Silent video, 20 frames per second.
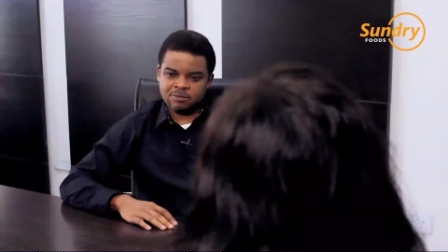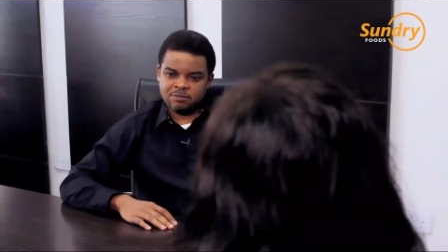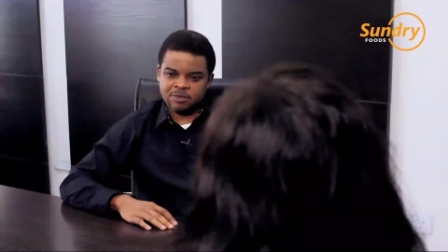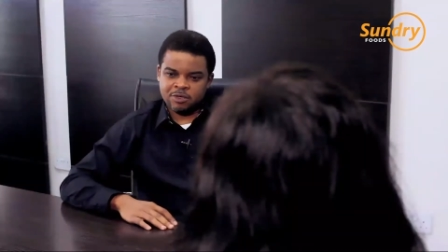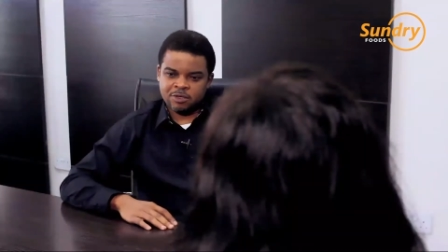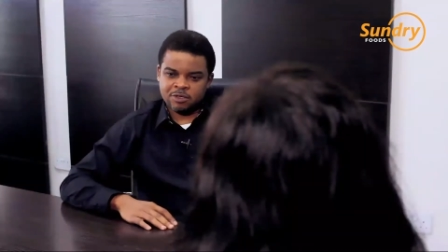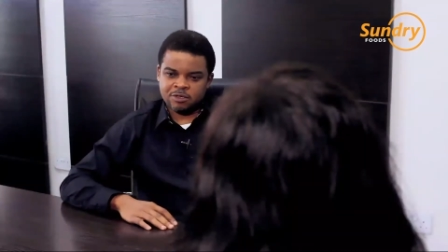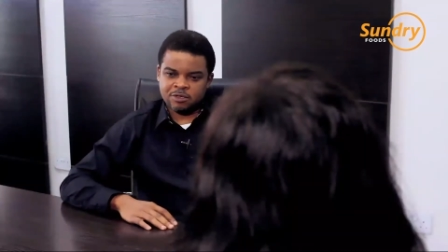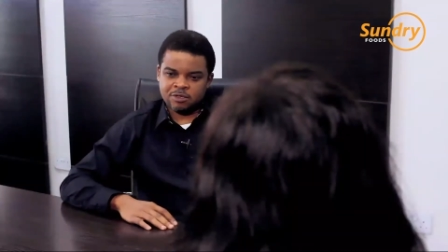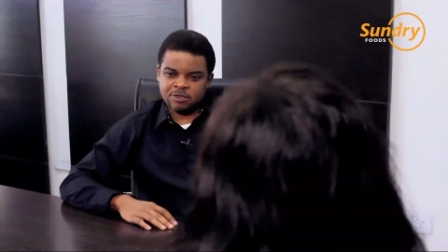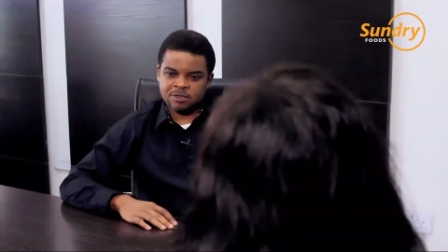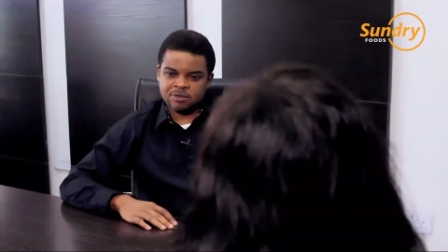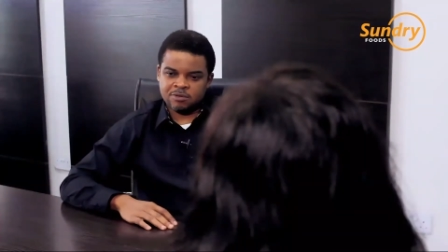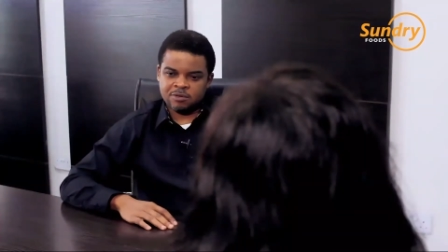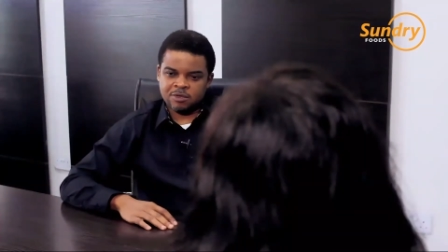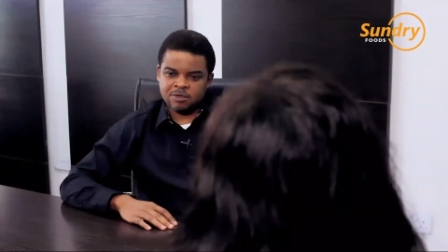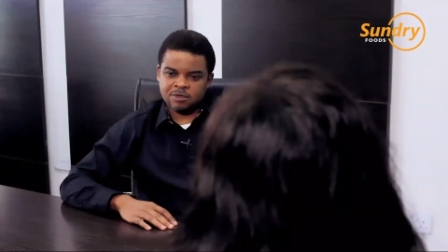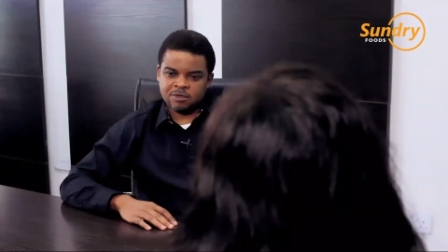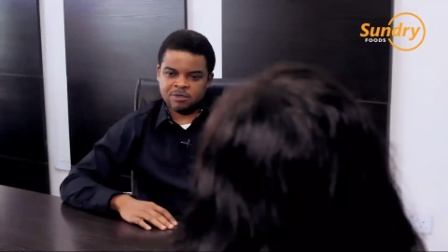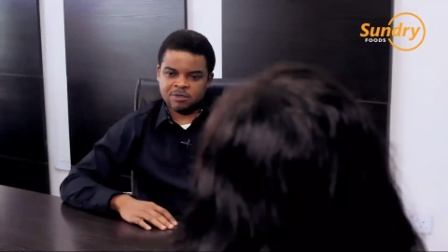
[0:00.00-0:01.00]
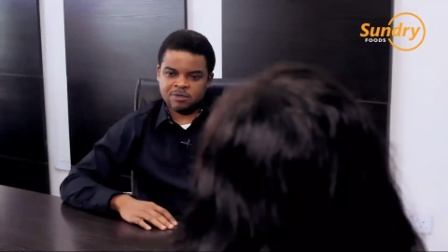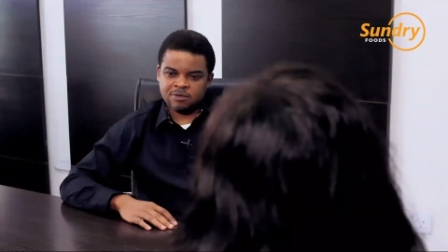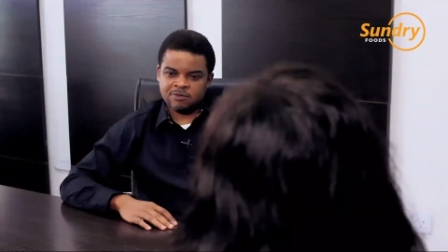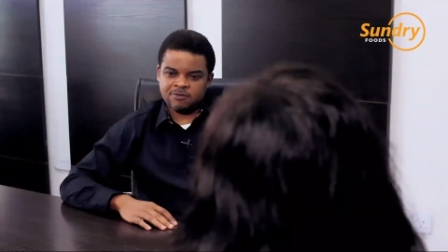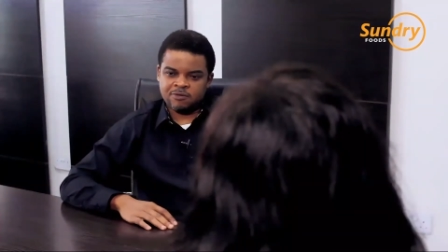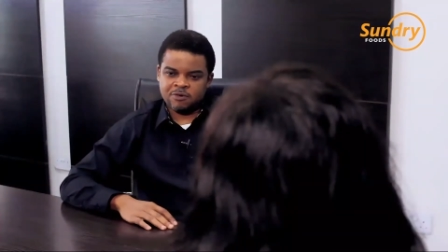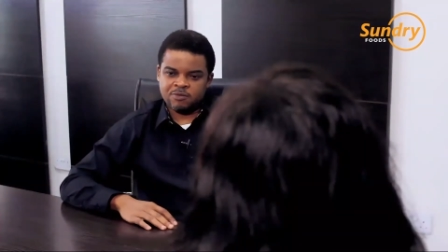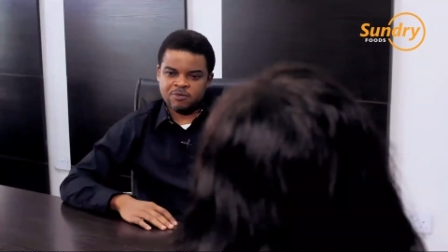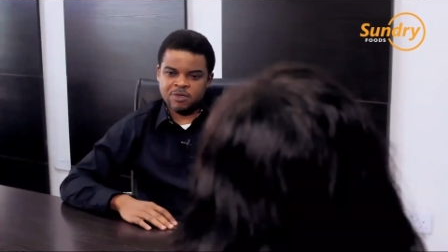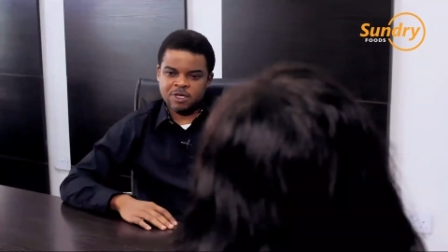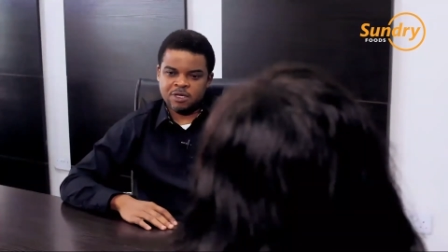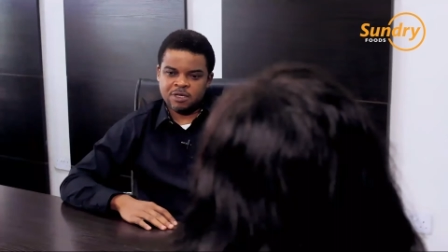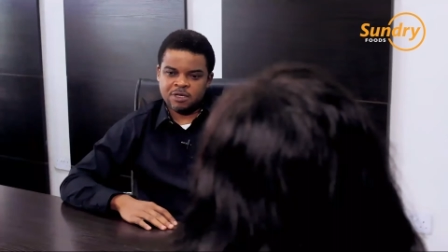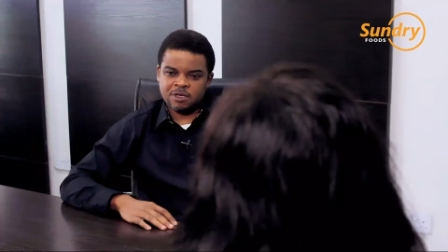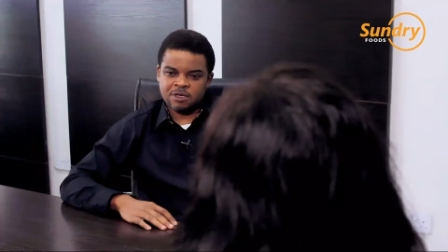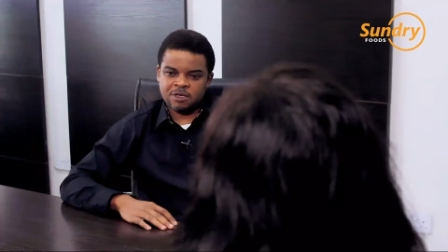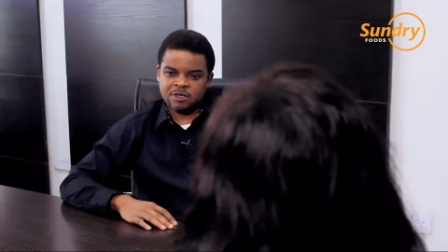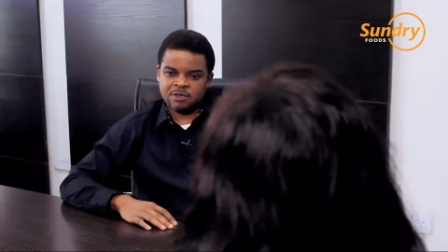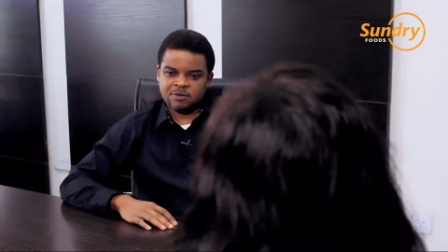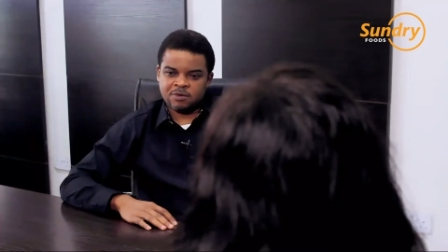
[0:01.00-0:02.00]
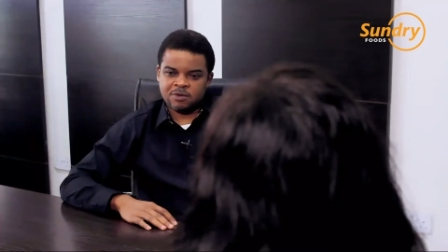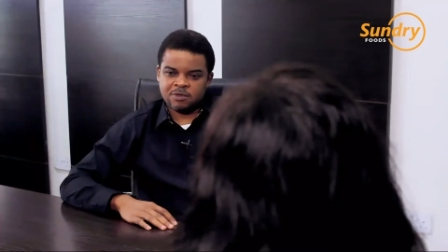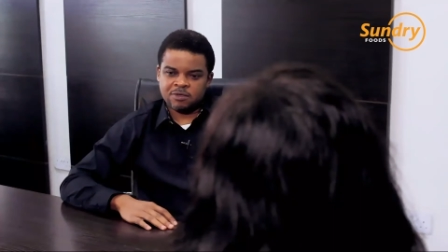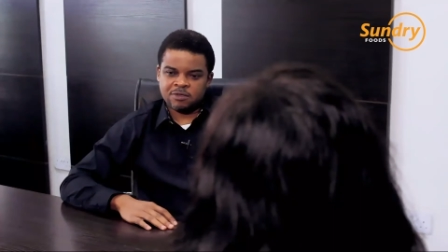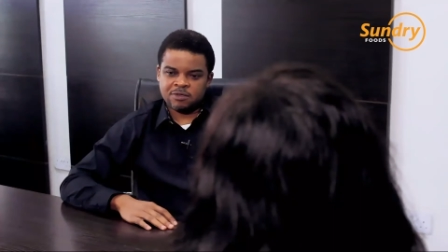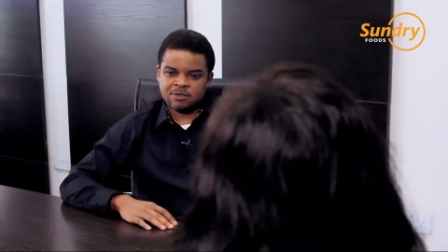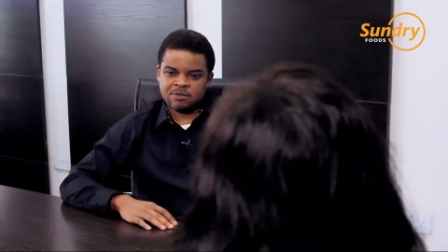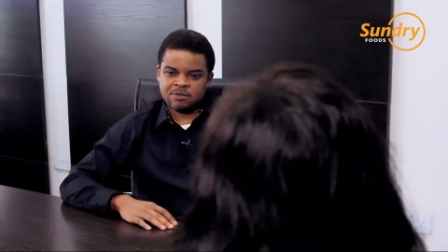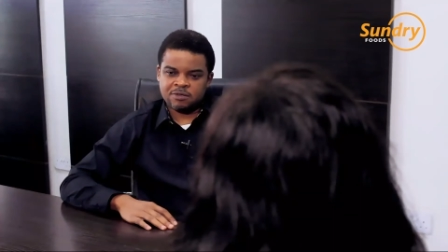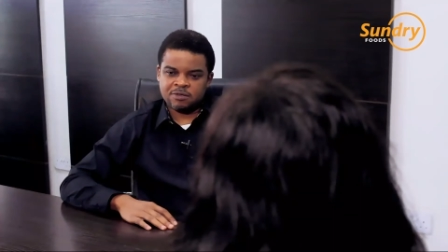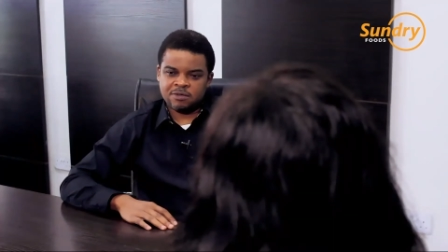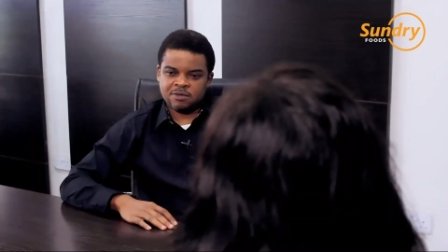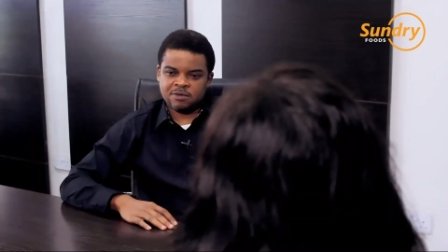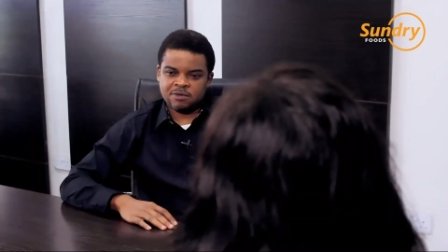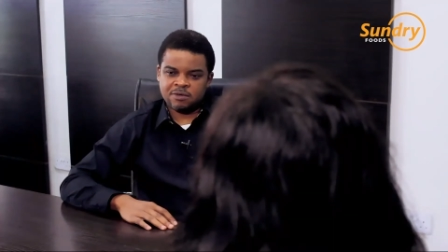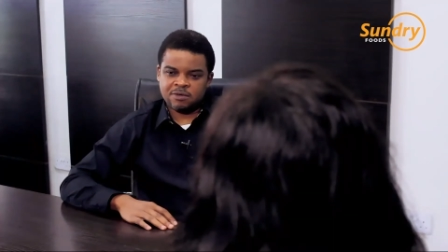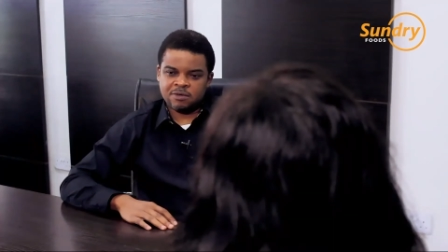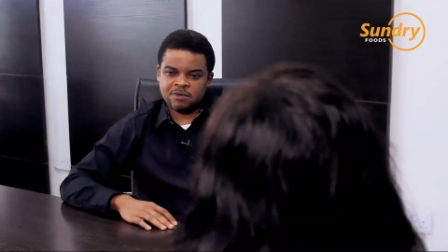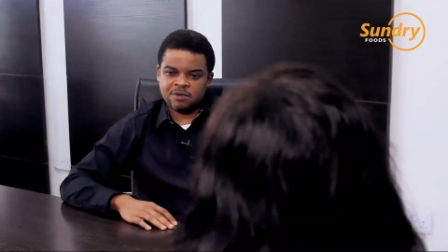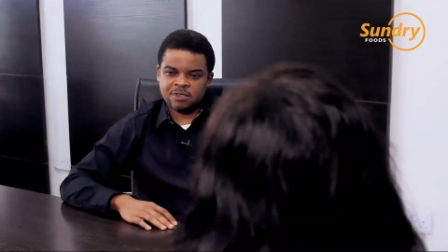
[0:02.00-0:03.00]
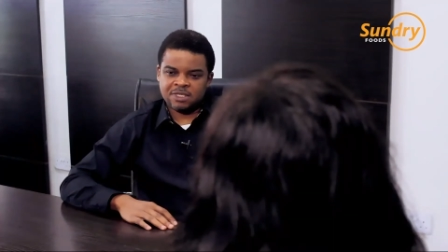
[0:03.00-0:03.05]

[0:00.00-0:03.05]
but it was for me it was uh,